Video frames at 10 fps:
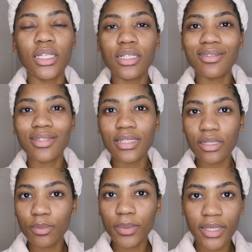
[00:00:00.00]
it
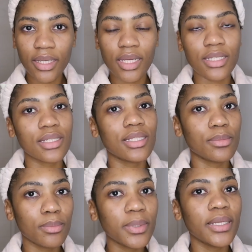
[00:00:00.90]
deeply and
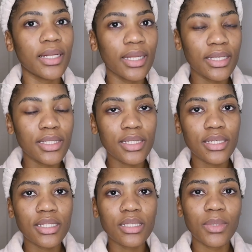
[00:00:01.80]
simply
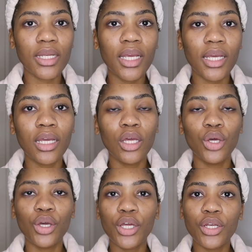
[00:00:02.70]
cleanses, meaning
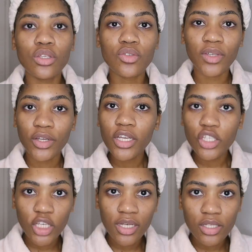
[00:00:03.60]
it is very
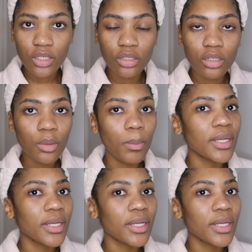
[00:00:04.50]
gentle,